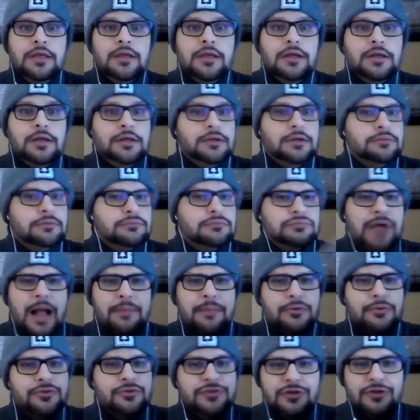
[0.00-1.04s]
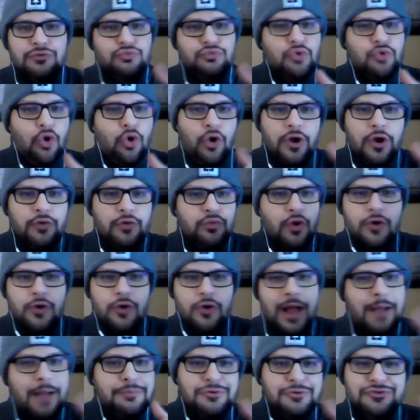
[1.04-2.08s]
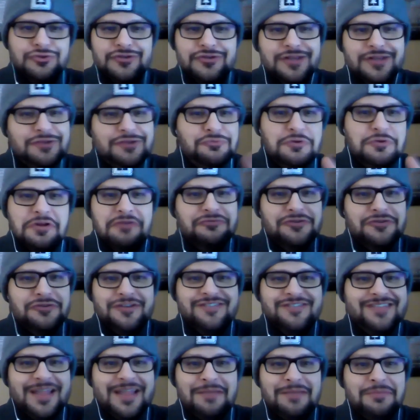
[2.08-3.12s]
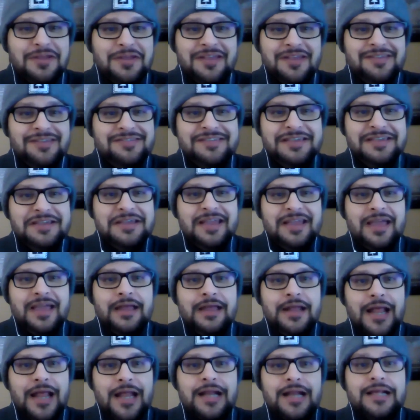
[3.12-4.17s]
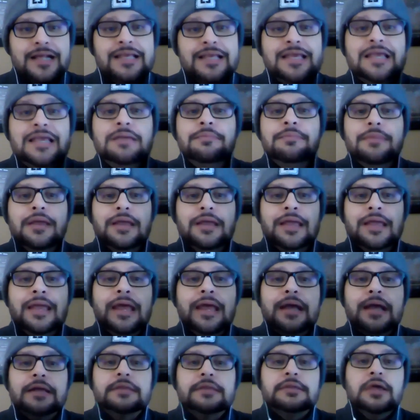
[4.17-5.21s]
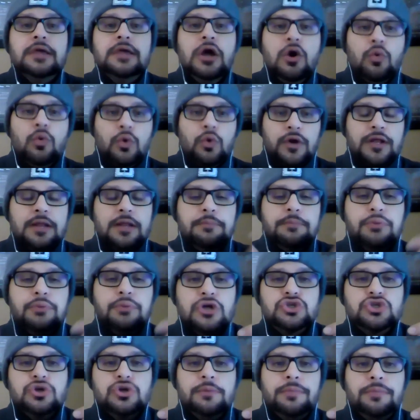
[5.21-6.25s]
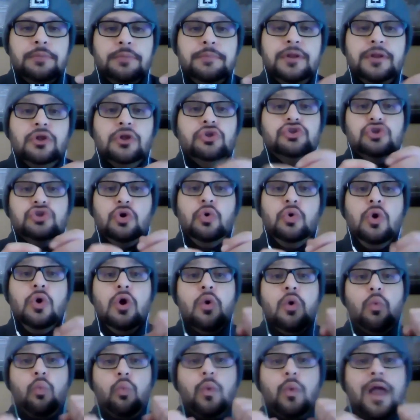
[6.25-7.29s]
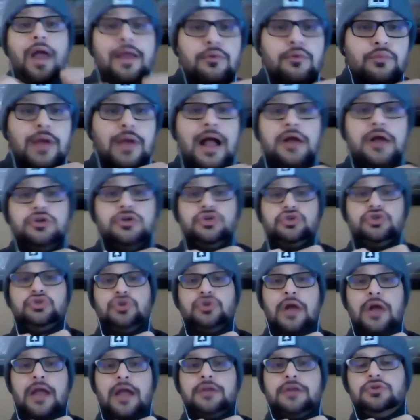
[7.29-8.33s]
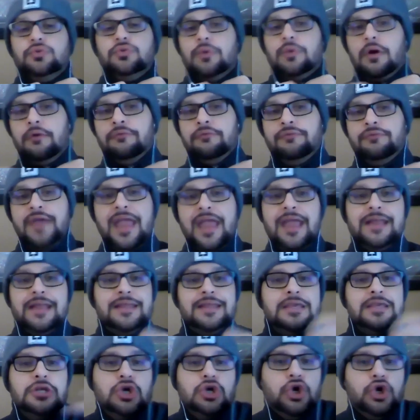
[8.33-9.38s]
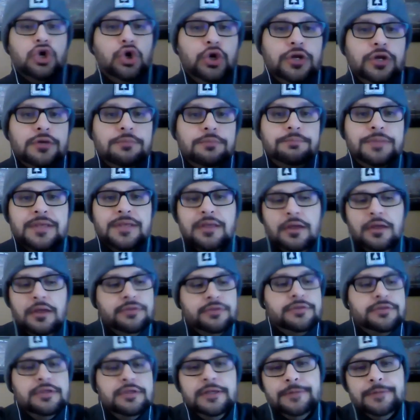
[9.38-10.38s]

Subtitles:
Roy Robertson, whatever his name is, and Akeem Hicks were getting pressure up the middle. So when Rodgers tried to evade, he couldn't because,